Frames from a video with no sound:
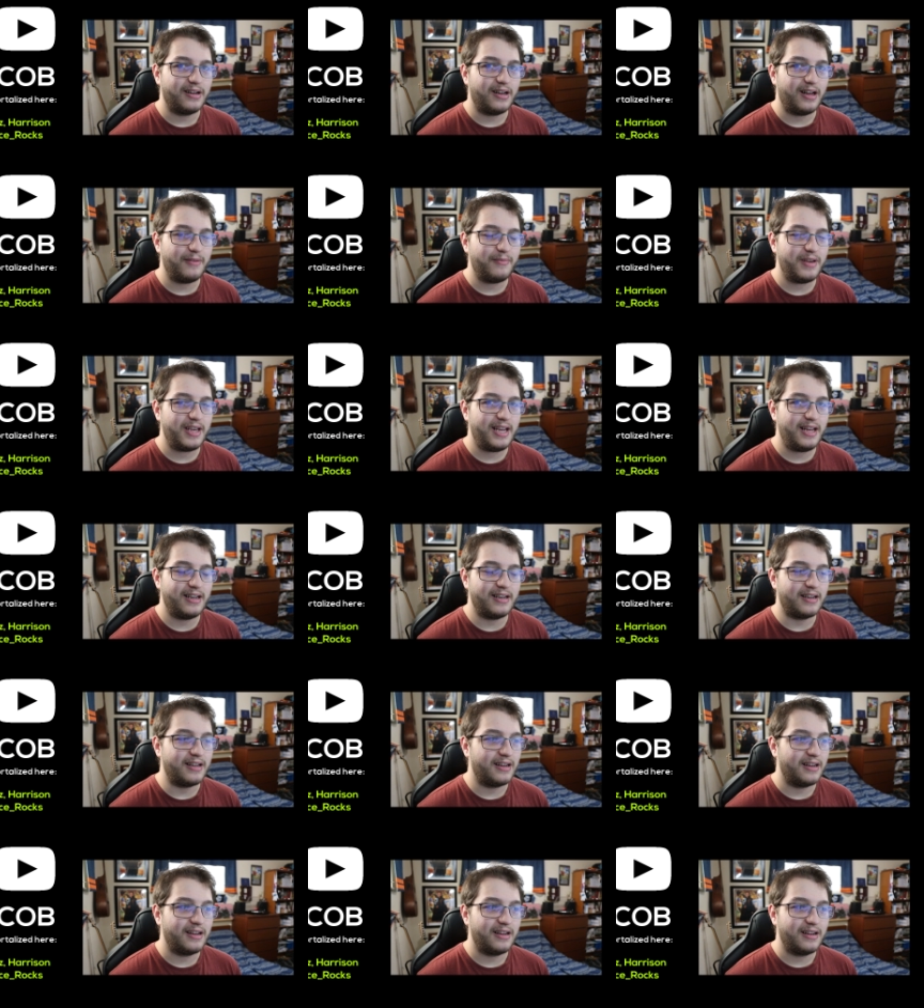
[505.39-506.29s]
I
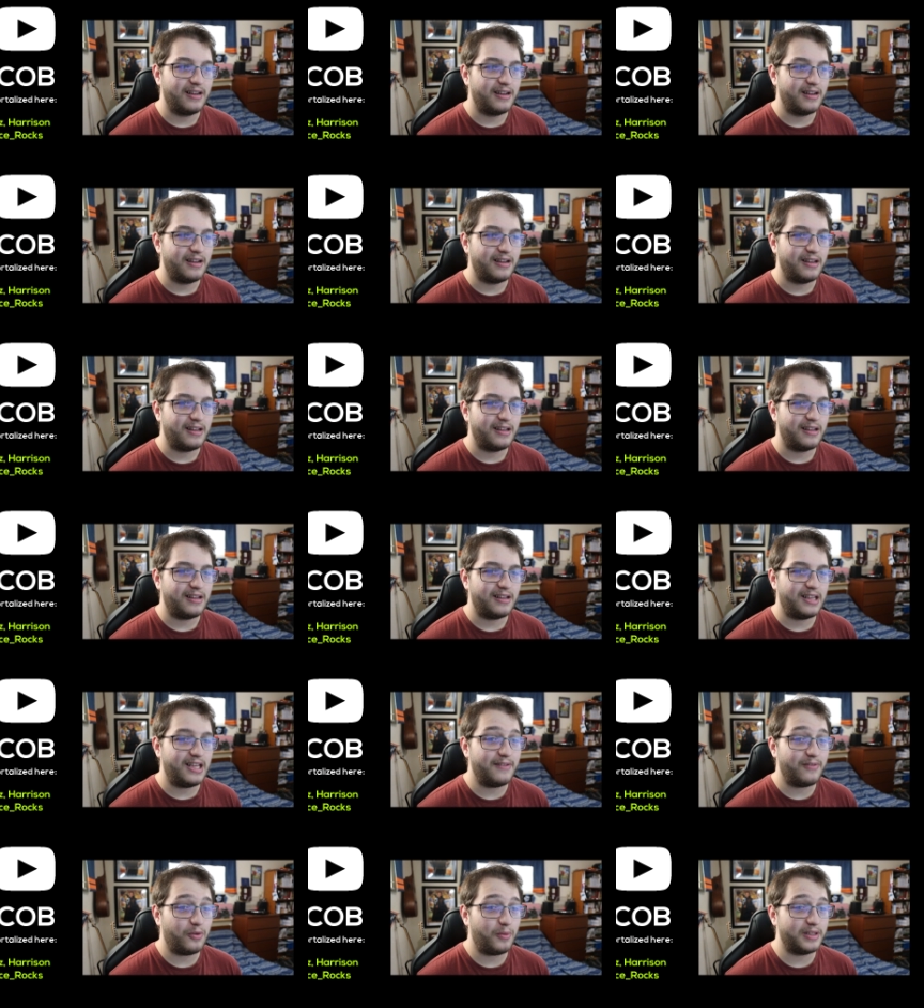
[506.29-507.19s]
mean,
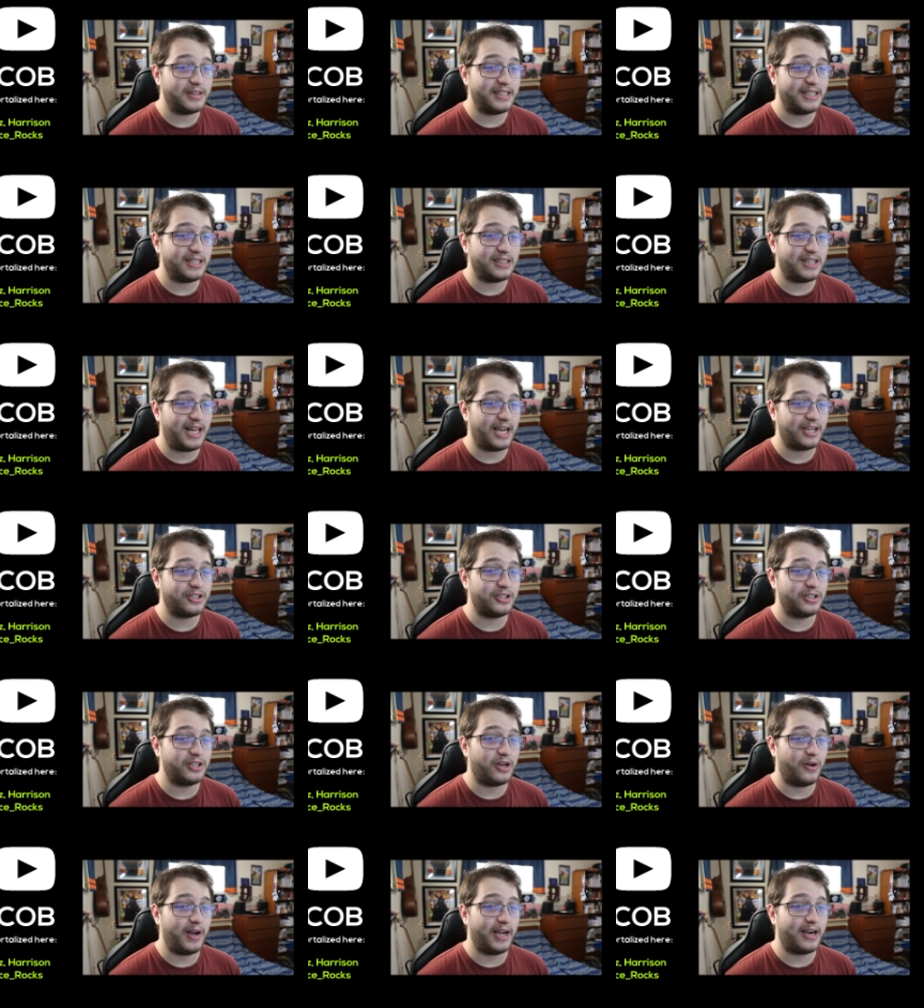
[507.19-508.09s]
even with the
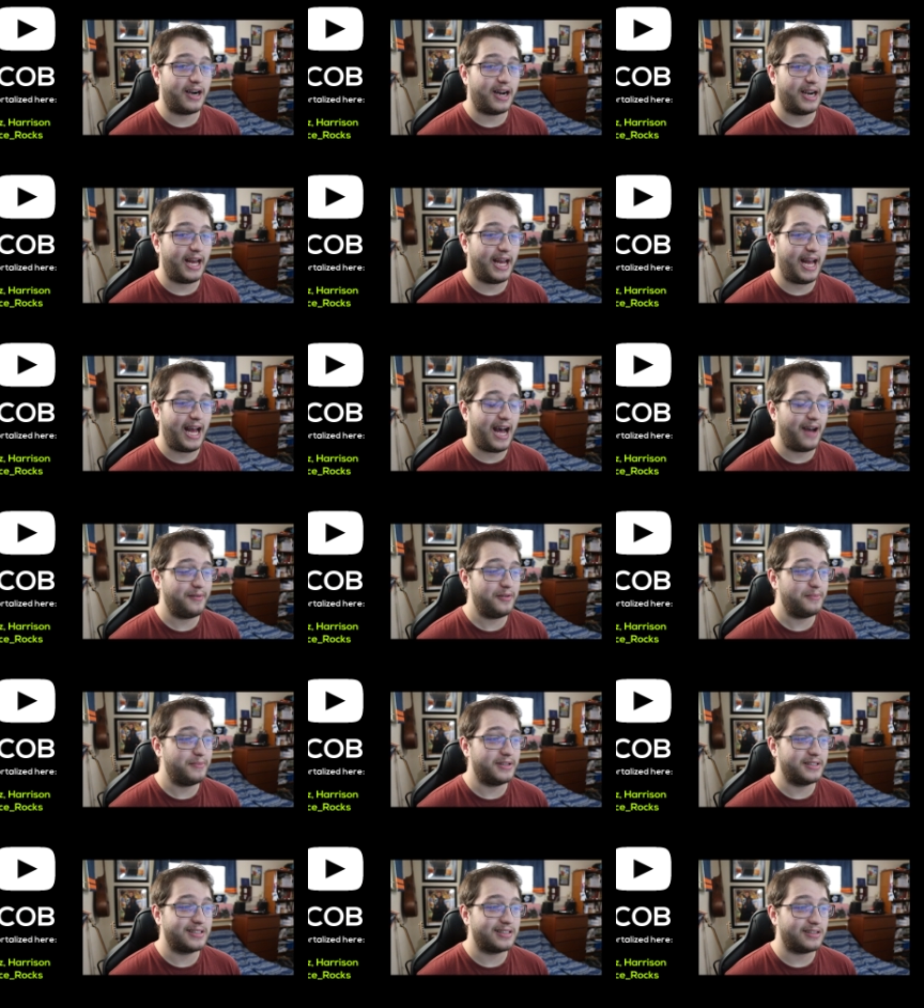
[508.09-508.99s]
election going on, I
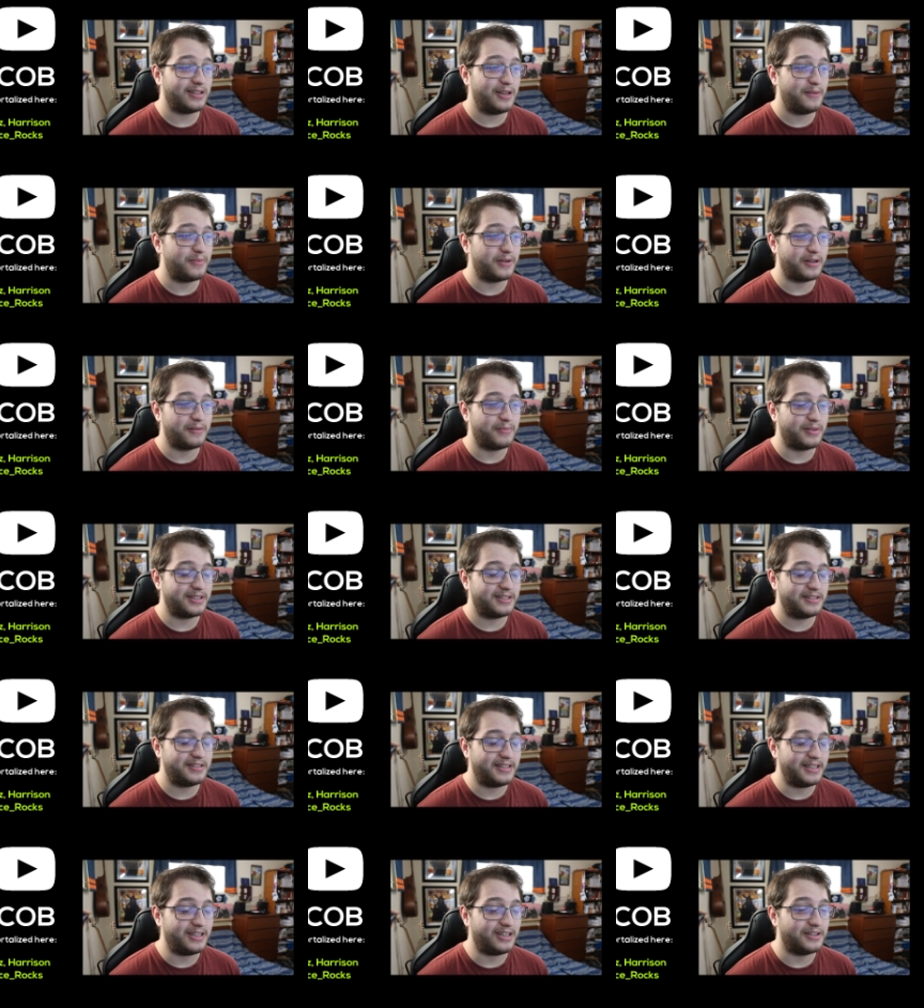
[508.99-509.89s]
haven't been sleeping, but
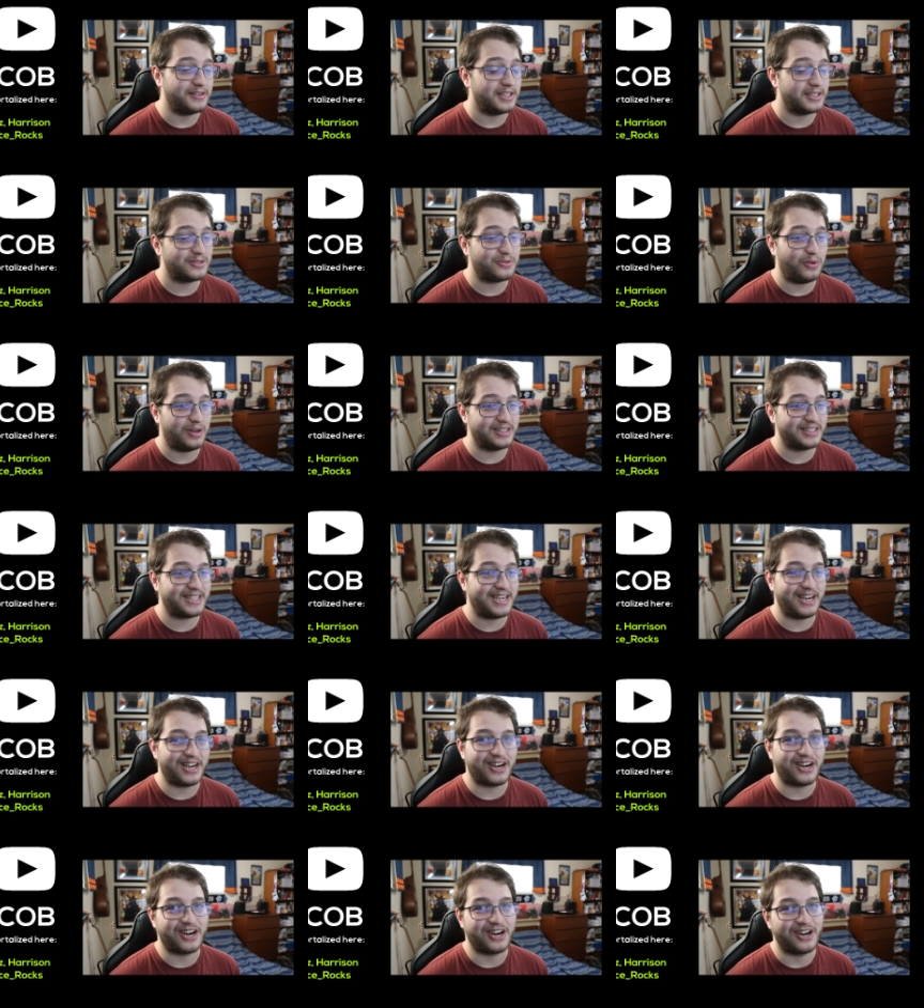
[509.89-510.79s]
still, this one's
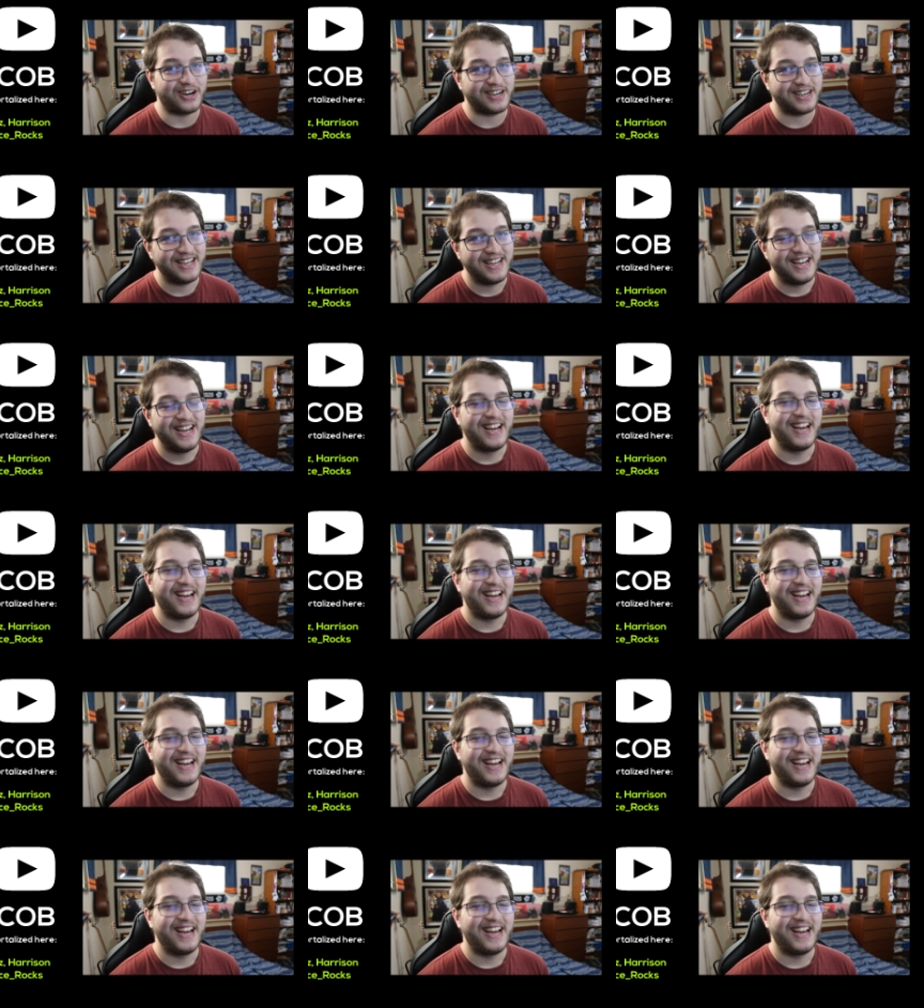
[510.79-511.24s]
gonna hurt.